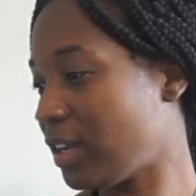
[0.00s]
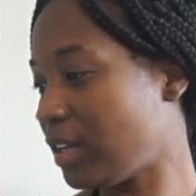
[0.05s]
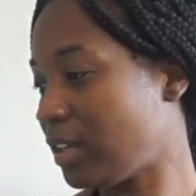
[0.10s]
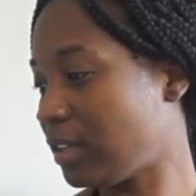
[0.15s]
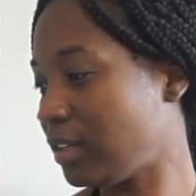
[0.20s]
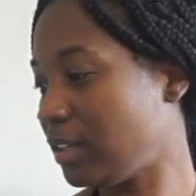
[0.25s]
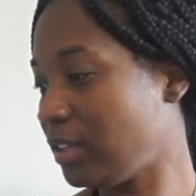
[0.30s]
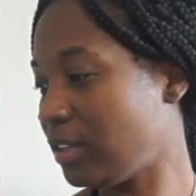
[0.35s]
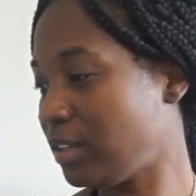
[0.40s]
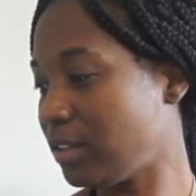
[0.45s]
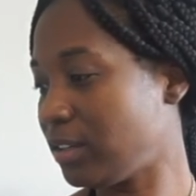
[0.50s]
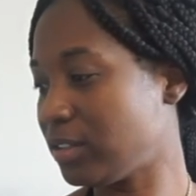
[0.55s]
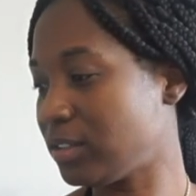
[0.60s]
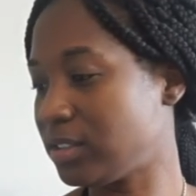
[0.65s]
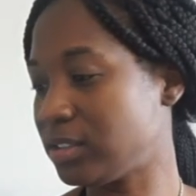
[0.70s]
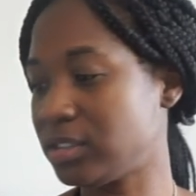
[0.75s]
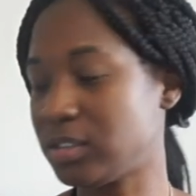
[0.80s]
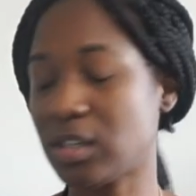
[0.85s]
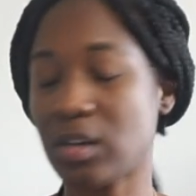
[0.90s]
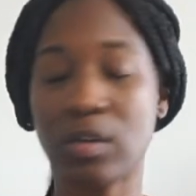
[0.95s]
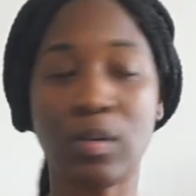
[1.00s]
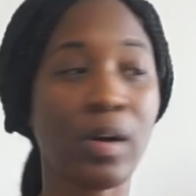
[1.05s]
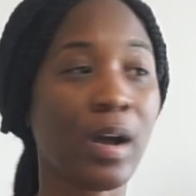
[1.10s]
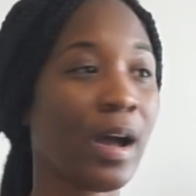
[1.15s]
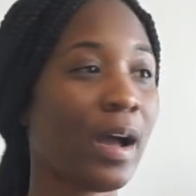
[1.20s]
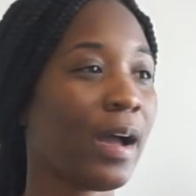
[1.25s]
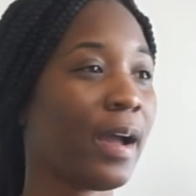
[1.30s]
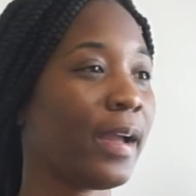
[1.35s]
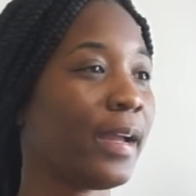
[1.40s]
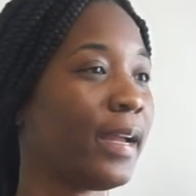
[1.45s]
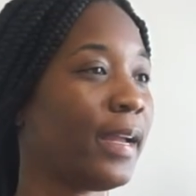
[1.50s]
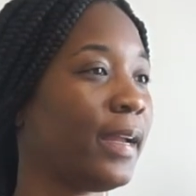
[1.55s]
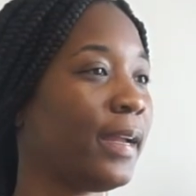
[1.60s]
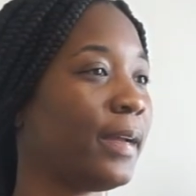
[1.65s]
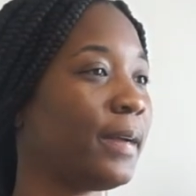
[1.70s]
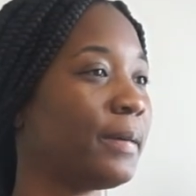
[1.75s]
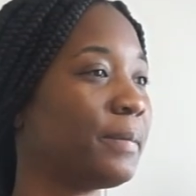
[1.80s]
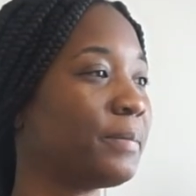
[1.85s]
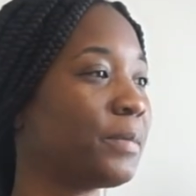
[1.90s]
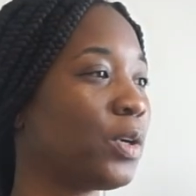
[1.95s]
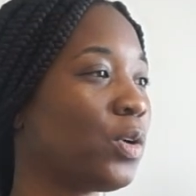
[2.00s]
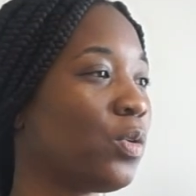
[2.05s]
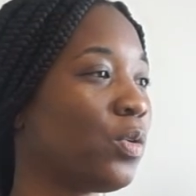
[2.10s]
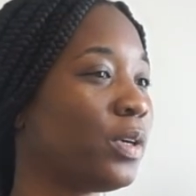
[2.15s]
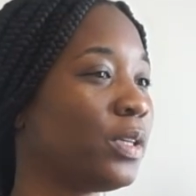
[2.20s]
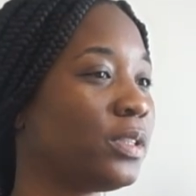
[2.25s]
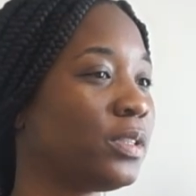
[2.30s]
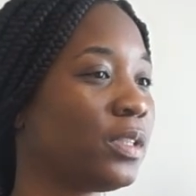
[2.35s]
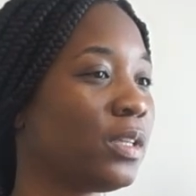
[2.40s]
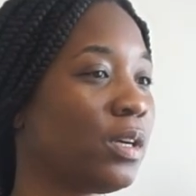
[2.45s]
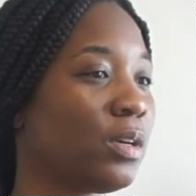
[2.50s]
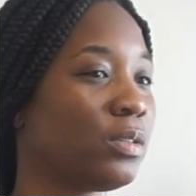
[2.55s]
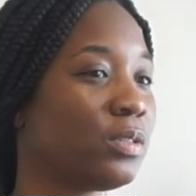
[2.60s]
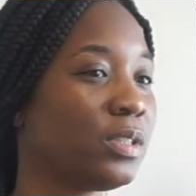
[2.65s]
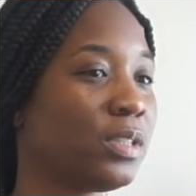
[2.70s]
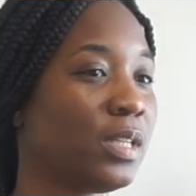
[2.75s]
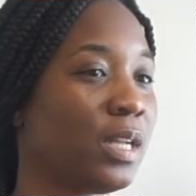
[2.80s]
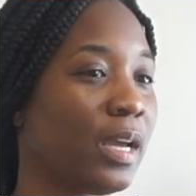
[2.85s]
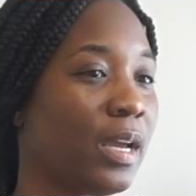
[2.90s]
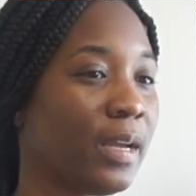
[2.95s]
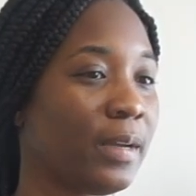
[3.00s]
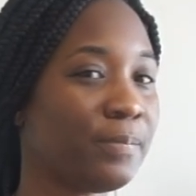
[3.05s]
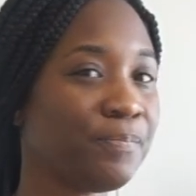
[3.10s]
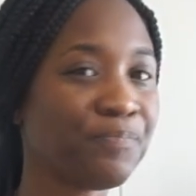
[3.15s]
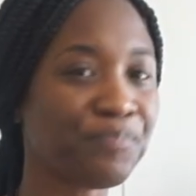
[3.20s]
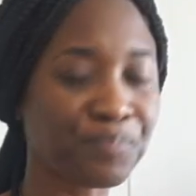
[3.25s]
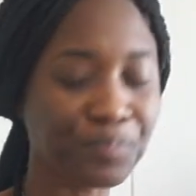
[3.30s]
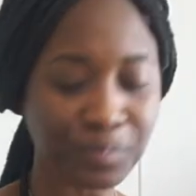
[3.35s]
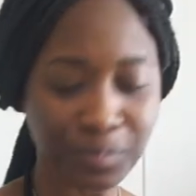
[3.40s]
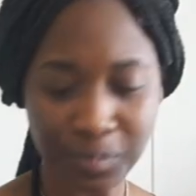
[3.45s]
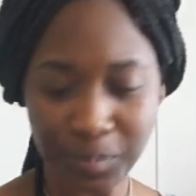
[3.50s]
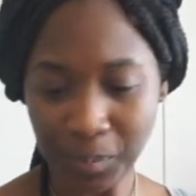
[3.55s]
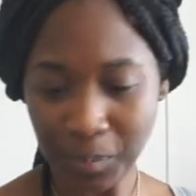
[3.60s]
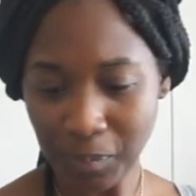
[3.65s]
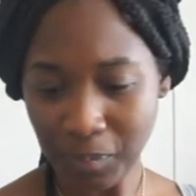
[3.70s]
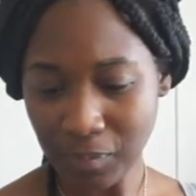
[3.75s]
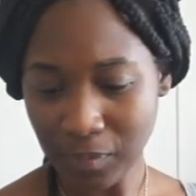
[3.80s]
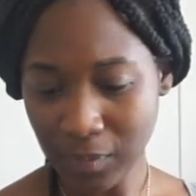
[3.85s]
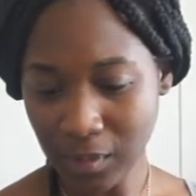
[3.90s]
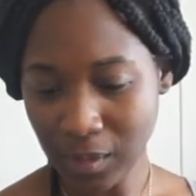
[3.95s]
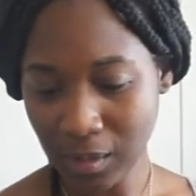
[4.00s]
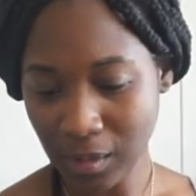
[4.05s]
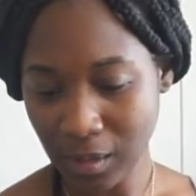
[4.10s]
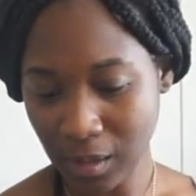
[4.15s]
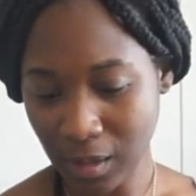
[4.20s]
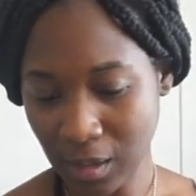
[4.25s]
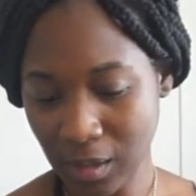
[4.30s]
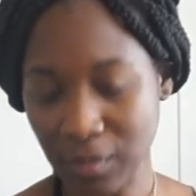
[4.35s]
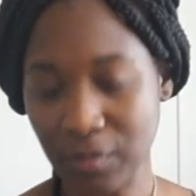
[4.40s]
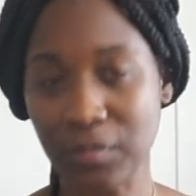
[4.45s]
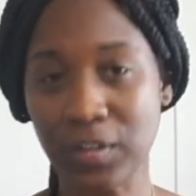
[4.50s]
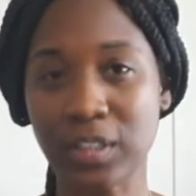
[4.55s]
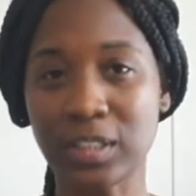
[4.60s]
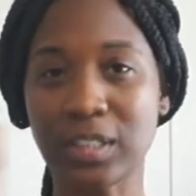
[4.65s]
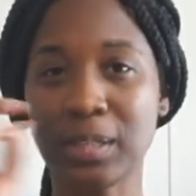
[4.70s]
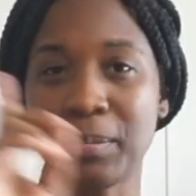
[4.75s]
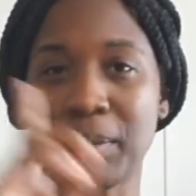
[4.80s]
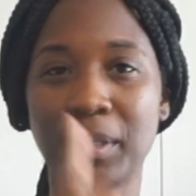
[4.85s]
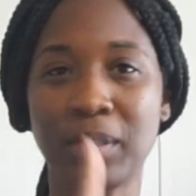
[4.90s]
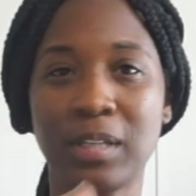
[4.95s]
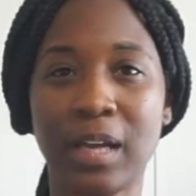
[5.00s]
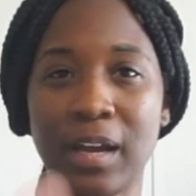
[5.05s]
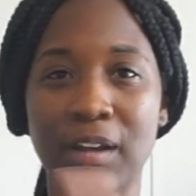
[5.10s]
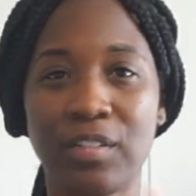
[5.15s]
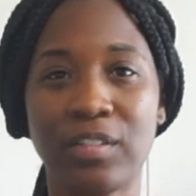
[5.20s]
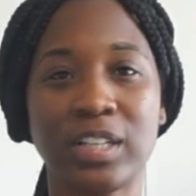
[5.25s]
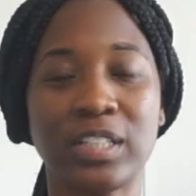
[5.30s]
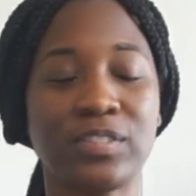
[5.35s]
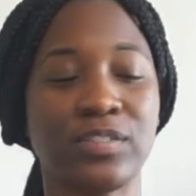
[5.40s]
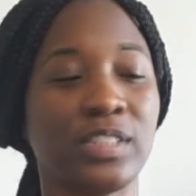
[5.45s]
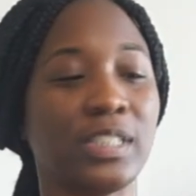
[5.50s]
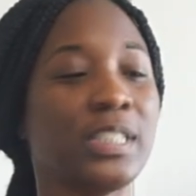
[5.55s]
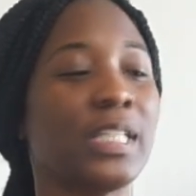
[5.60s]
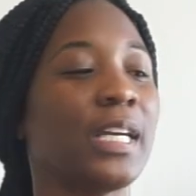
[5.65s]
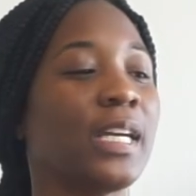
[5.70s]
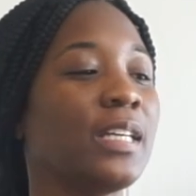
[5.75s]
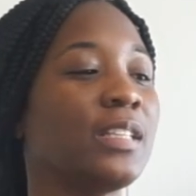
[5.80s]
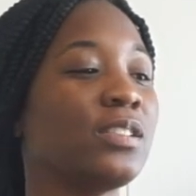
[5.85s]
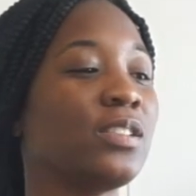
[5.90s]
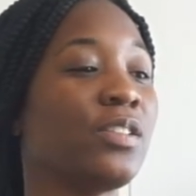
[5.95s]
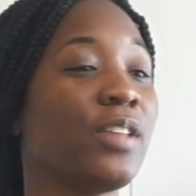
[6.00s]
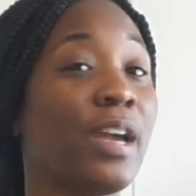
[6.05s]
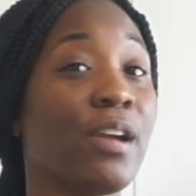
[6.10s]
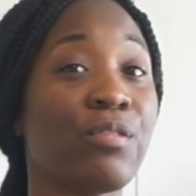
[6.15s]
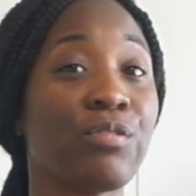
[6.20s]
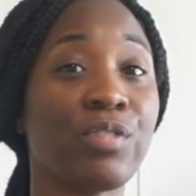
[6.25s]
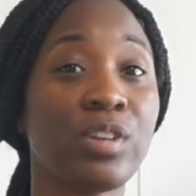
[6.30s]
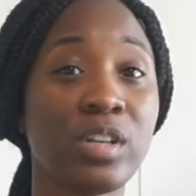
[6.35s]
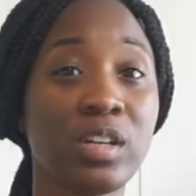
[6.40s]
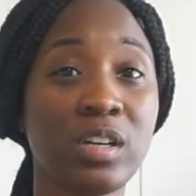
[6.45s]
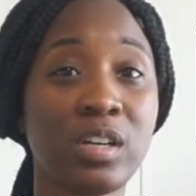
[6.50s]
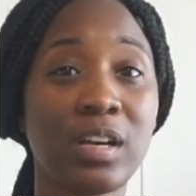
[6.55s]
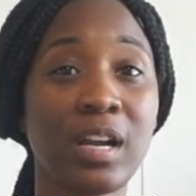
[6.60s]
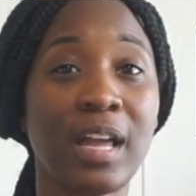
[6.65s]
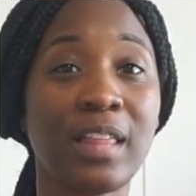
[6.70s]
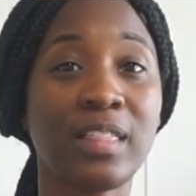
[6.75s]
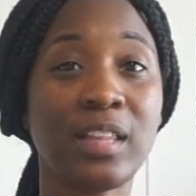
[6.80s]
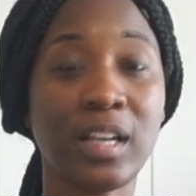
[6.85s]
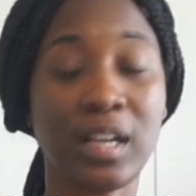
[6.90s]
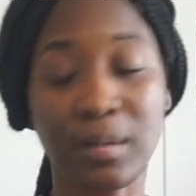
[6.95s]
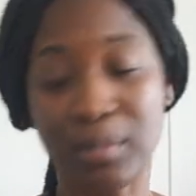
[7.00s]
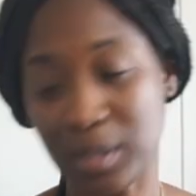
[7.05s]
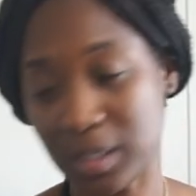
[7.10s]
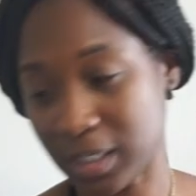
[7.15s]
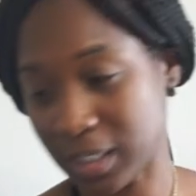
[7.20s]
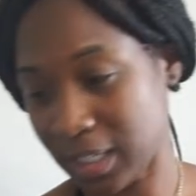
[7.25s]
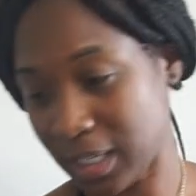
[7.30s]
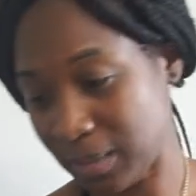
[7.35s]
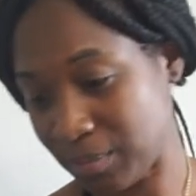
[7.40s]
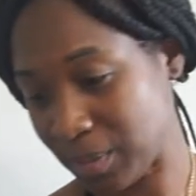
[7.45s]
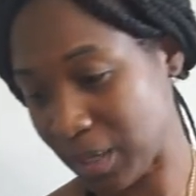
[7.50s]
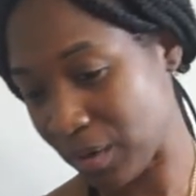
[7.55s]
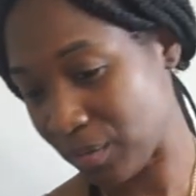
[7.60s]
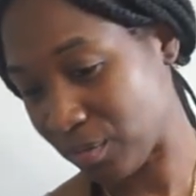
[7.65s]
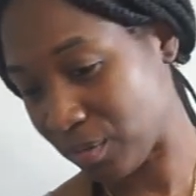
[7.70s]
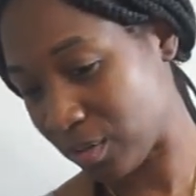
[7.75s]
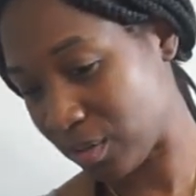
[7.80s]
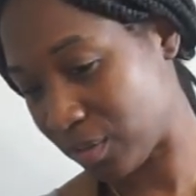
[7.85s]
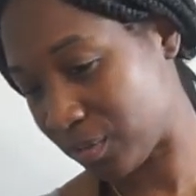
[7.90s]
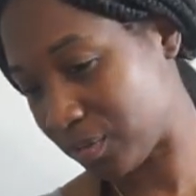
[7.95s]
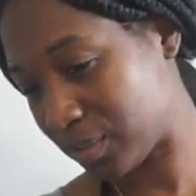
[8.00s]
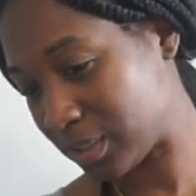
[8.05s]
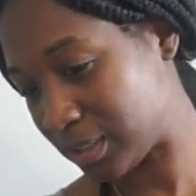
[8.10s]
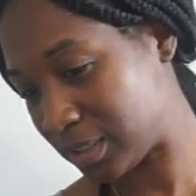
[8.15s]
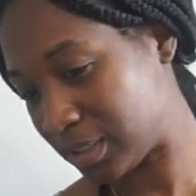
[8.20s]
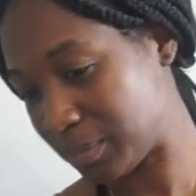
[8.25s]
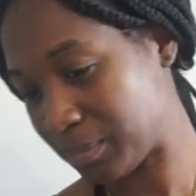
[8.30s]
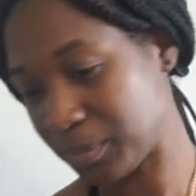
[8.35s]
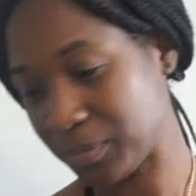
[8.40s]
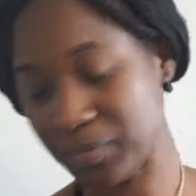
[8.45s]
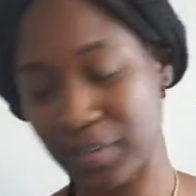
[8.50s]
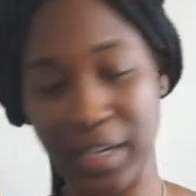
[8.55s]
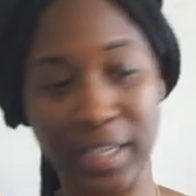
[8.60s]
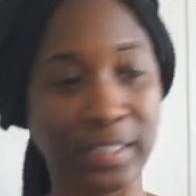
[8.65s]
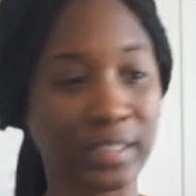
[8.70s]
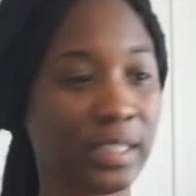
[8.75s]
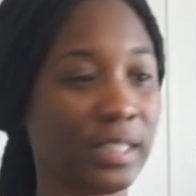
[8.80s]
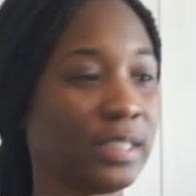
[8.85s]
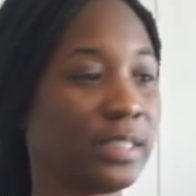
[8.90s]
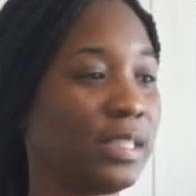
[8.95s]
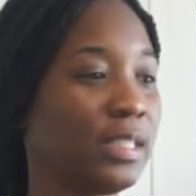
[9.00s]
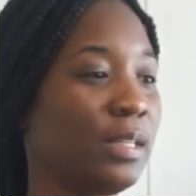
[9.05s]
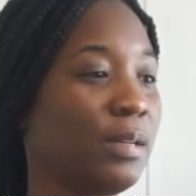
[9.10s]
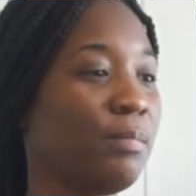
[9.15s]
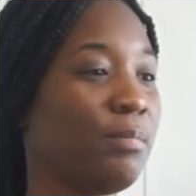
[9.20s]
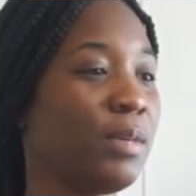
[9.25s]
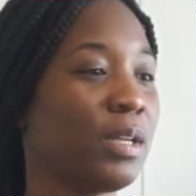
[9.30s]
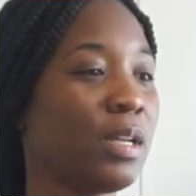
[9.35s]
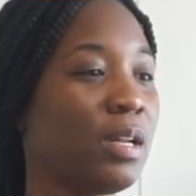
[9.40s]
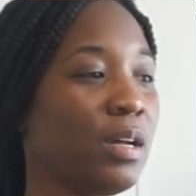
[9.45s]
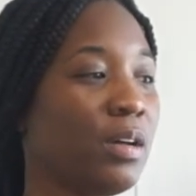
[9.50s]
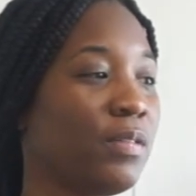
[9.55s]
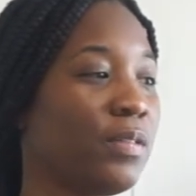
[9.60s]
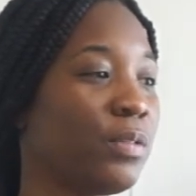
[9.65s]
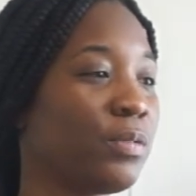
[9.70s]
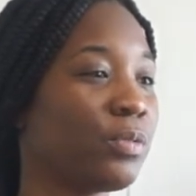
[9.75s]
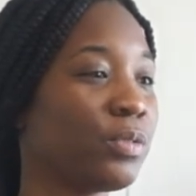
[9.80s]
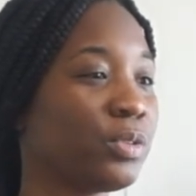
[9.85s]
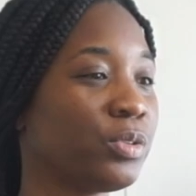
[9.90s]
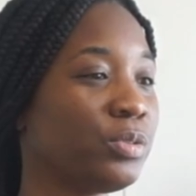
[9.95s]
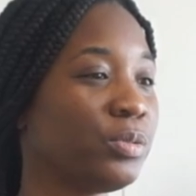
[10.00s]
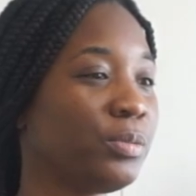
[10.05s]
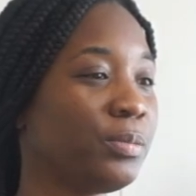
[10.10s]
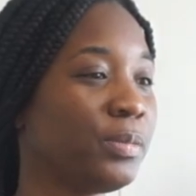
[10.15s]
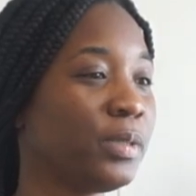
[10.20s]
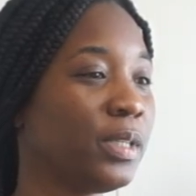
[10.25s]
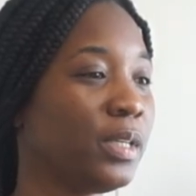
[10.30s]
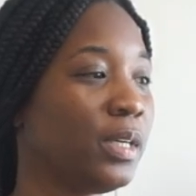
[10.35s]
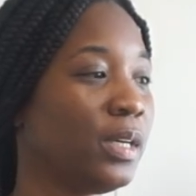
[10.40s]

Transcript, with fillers: in here. So I am going to go today. First, let me digress for a second. So that rug, I think I'm going to keep that rug for the simple fact it's in the middle of the room.